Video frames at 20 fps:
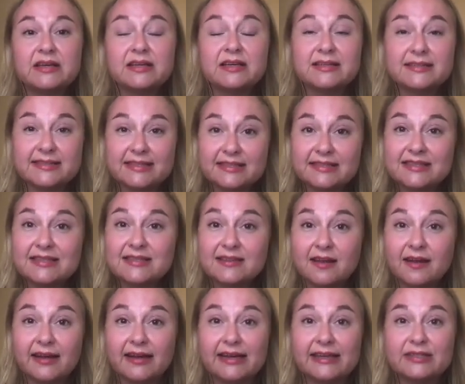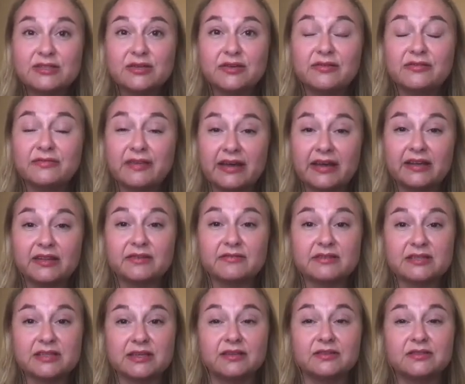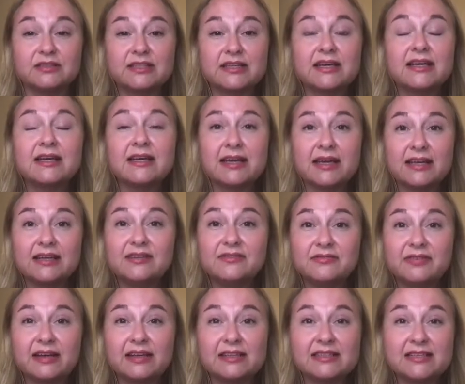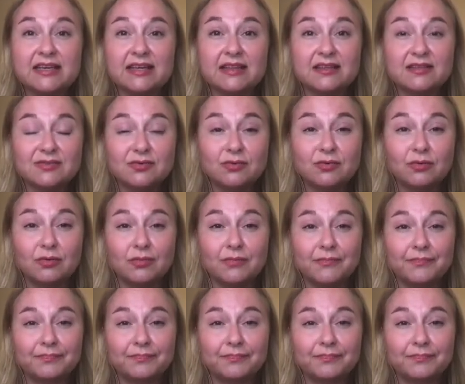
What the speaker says: as this is likely to affect the result and invalidate the score.